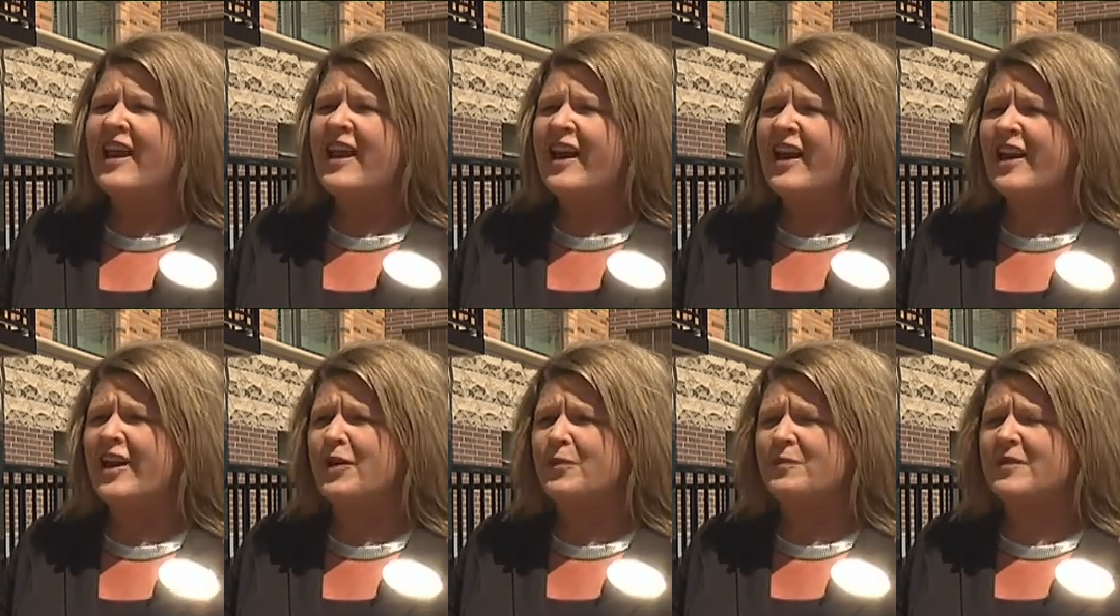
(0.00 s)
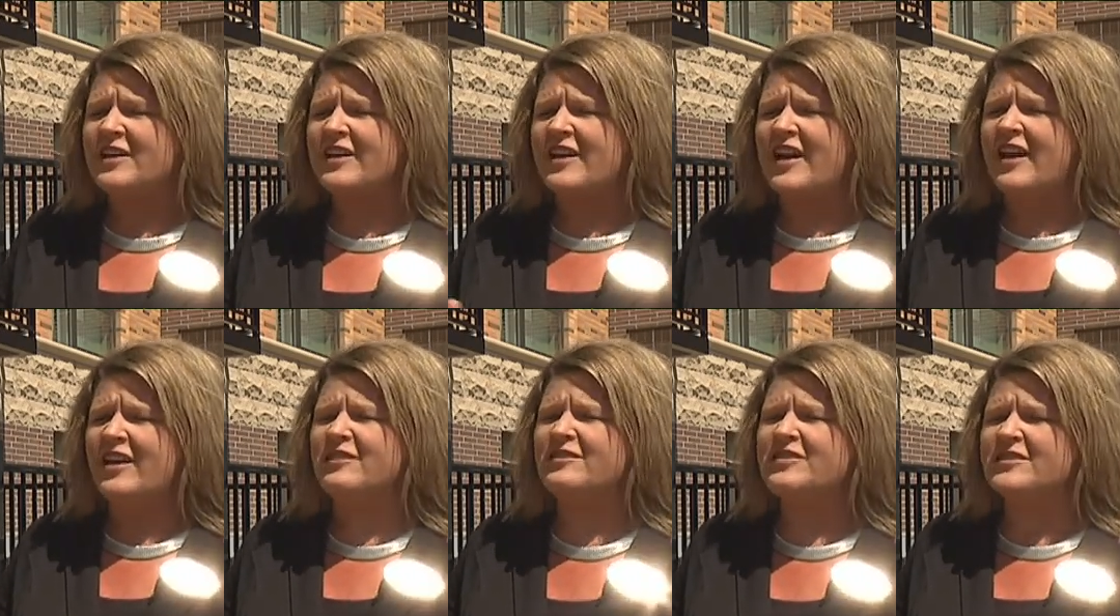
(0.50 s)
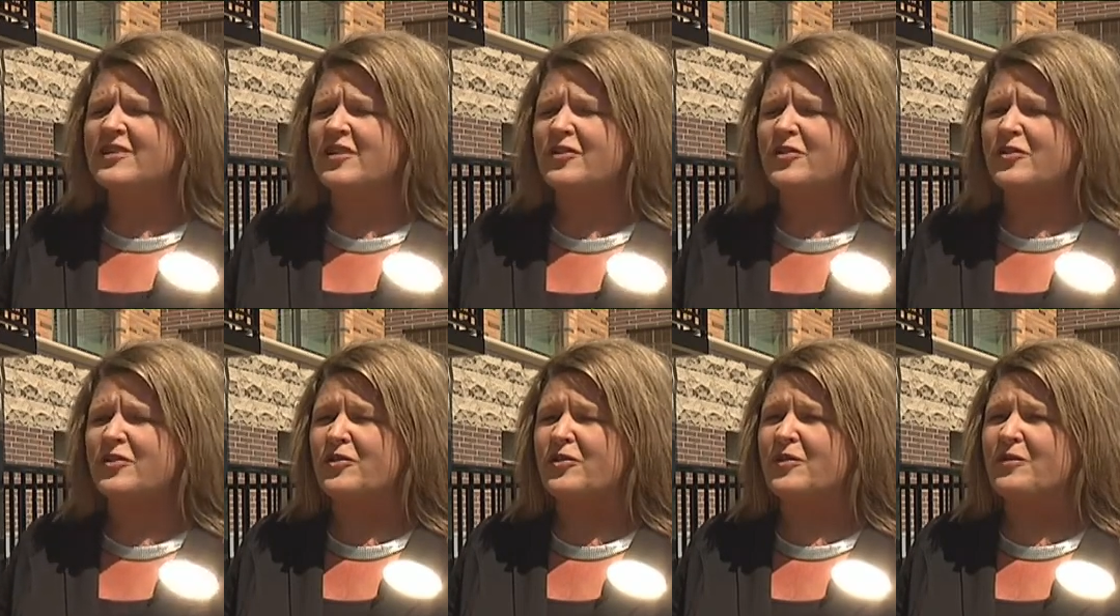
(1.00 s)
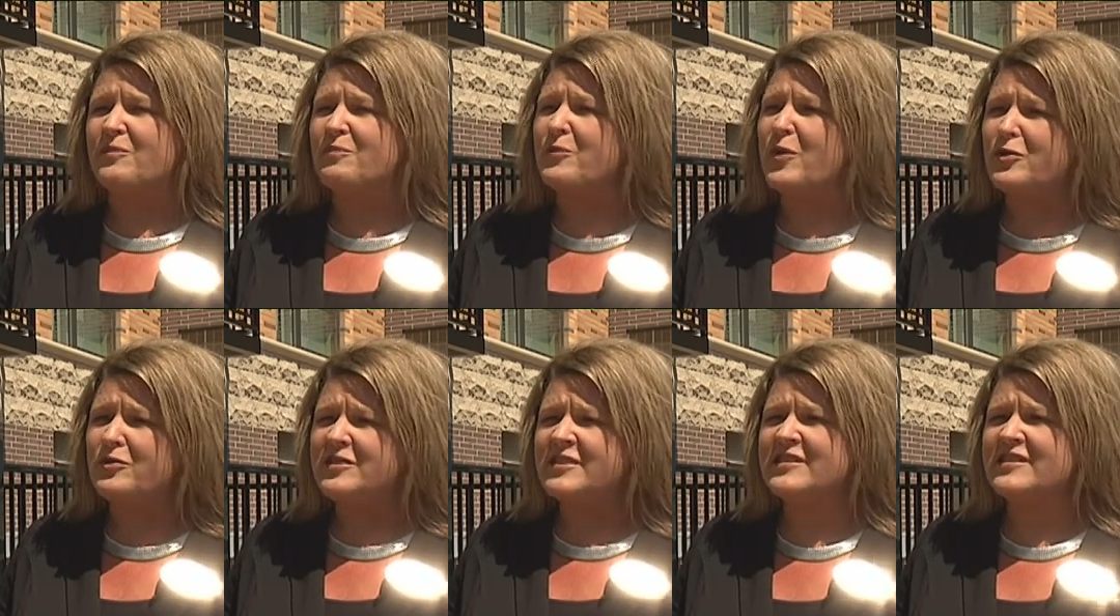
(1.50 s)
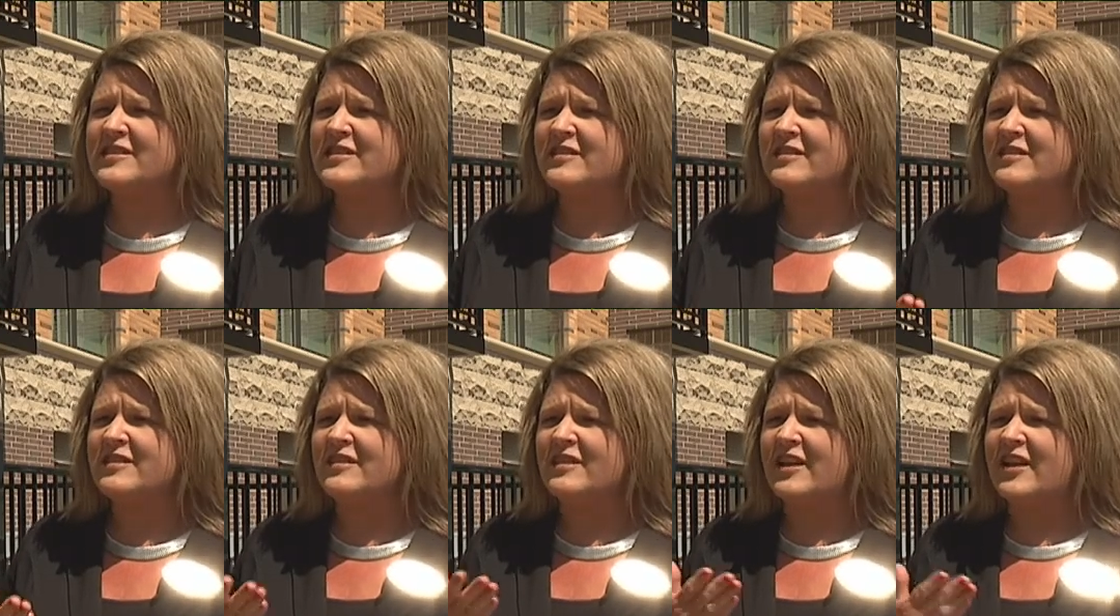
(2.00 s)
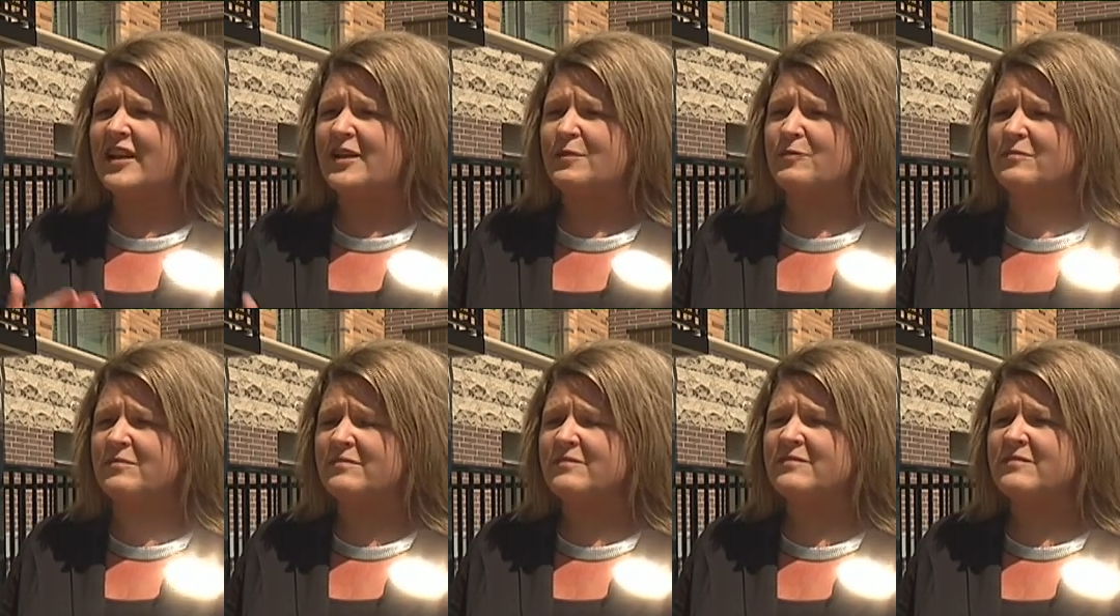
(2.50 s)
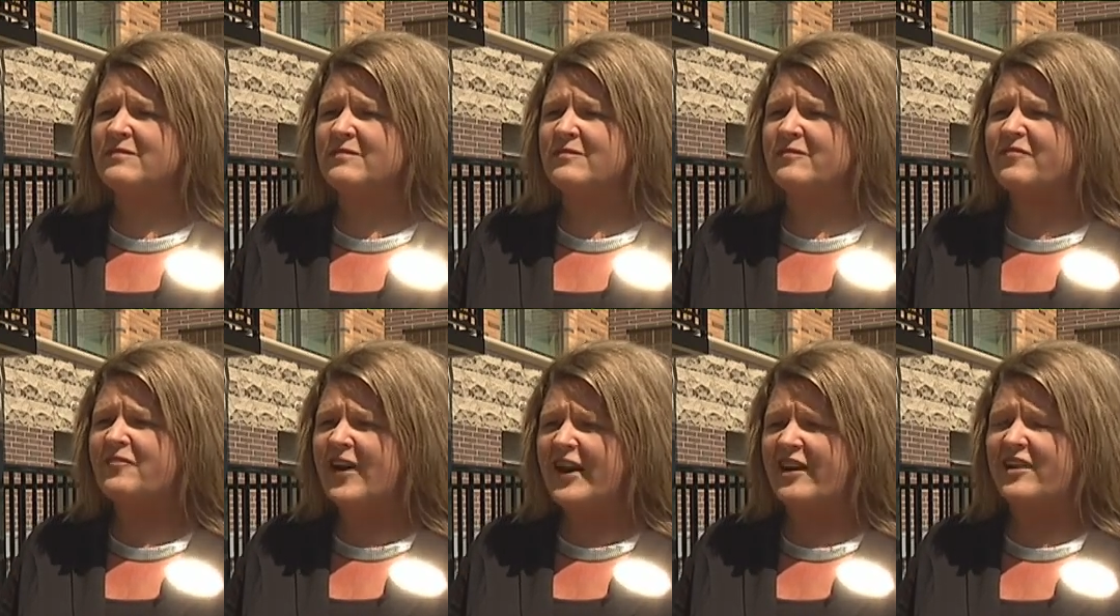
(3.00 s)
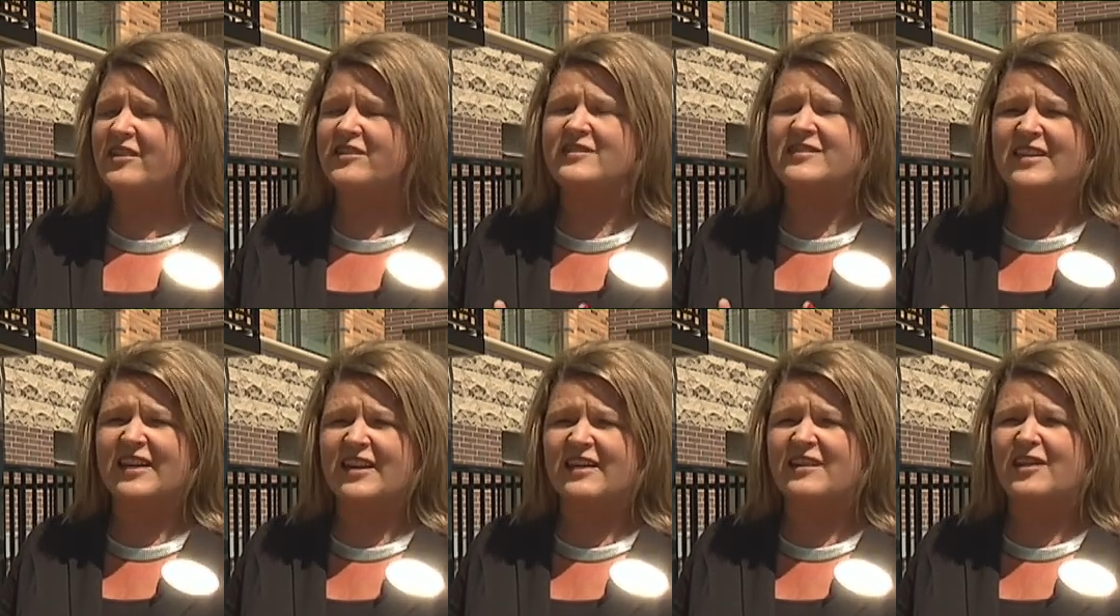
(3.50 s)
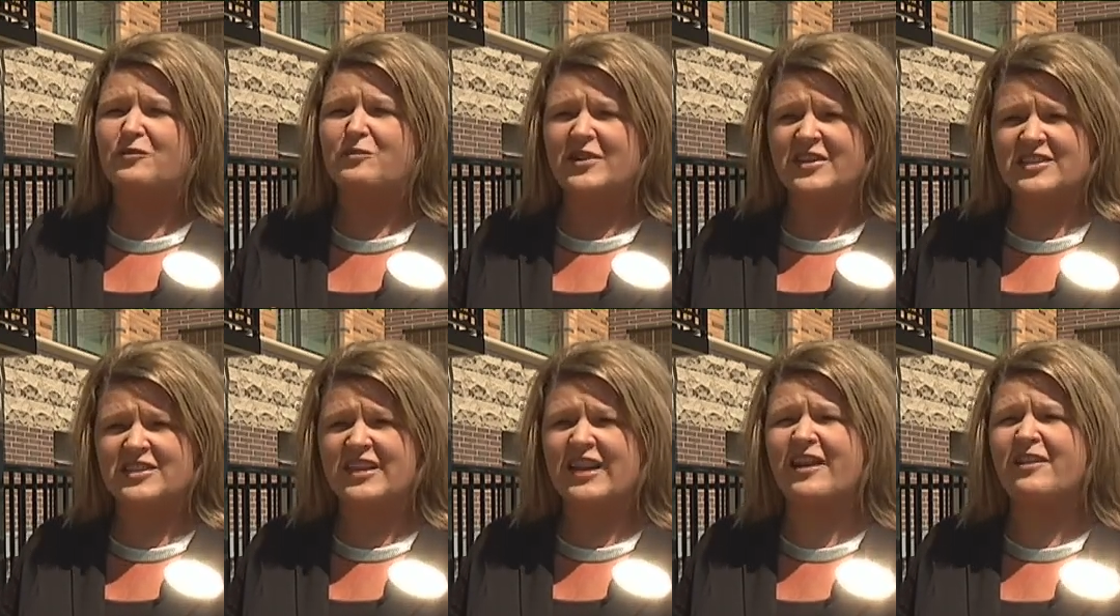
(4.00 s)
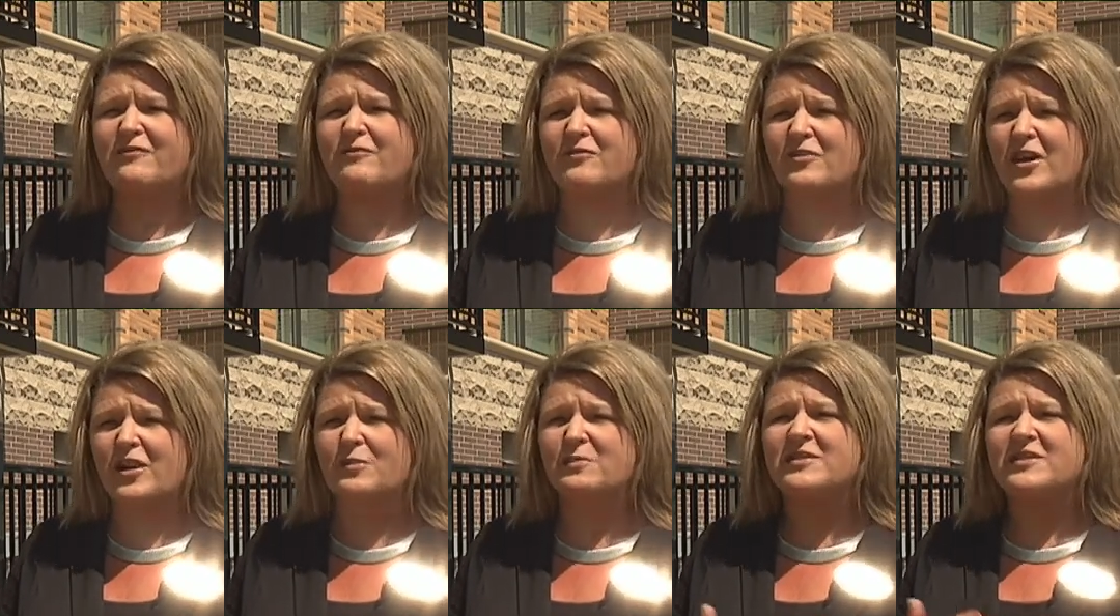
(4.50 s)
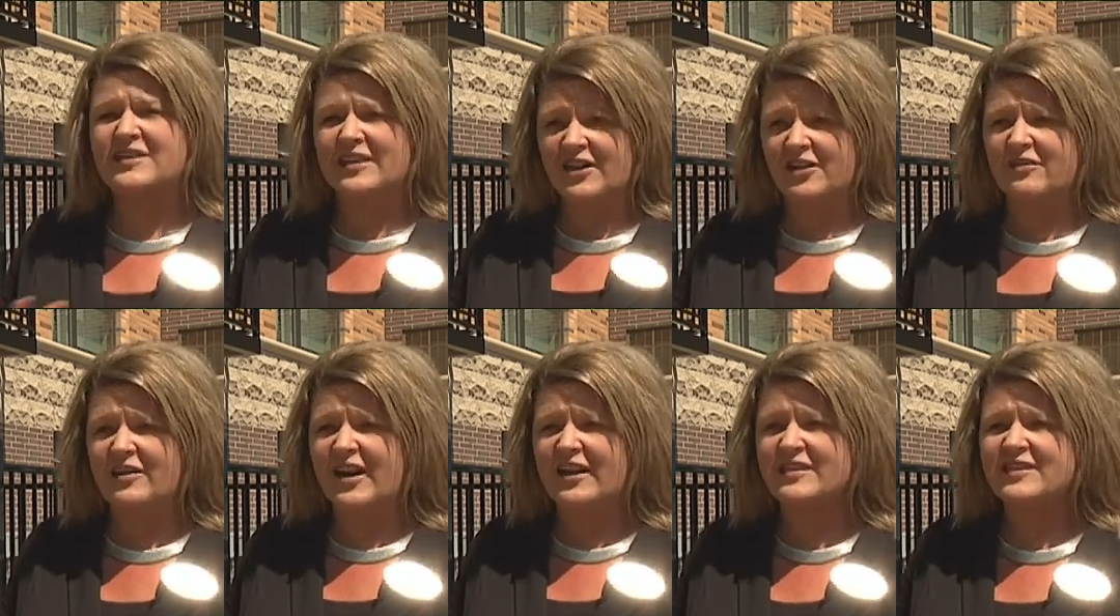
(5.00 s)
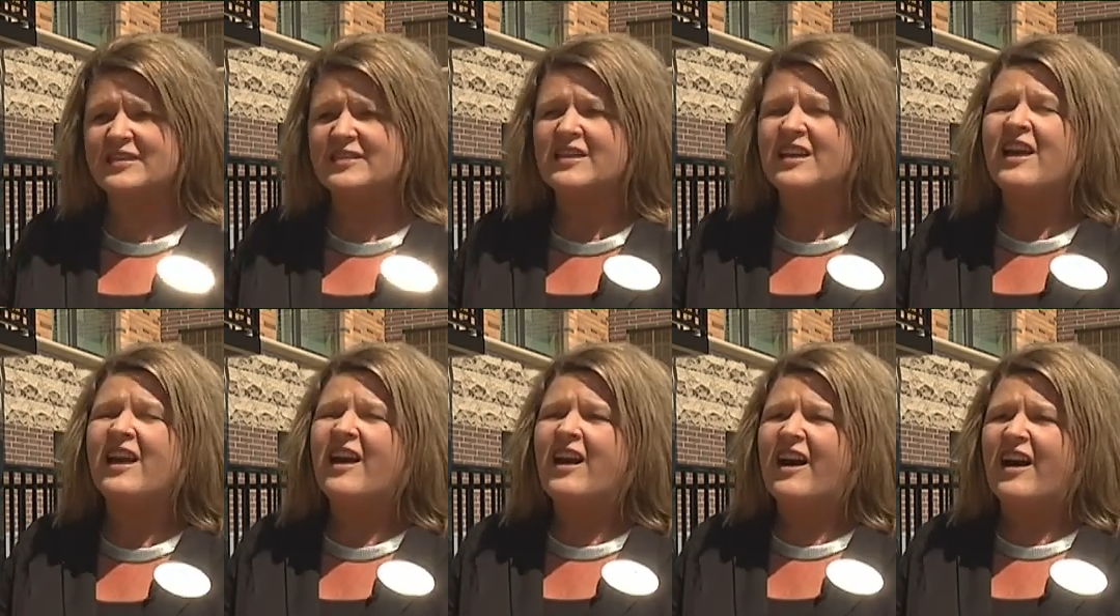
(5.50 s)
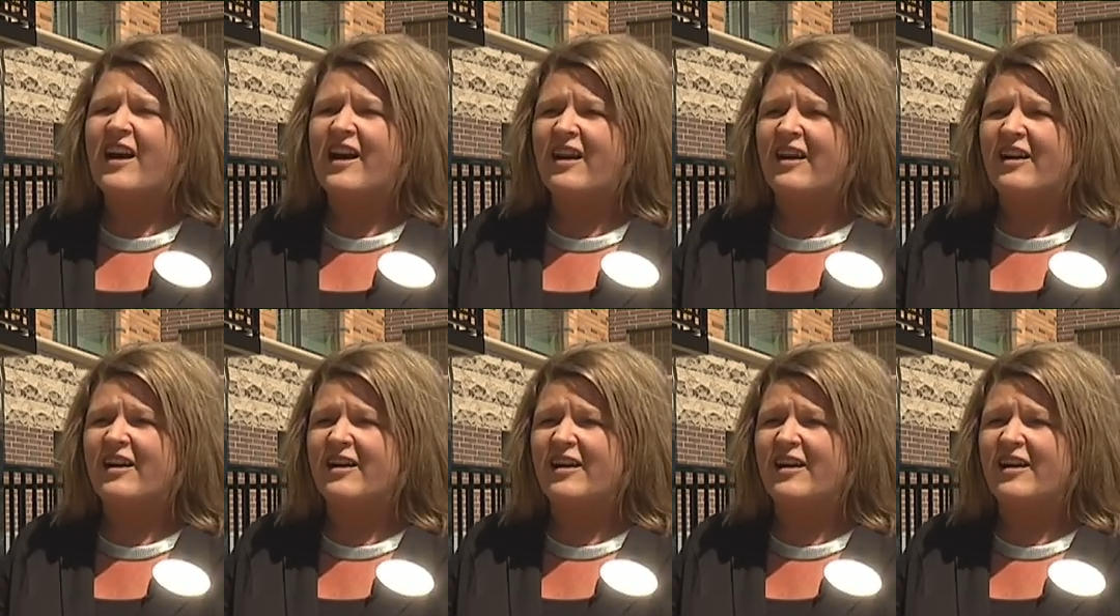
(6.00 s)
Um, it also, most um, fires that originate from cigarettes are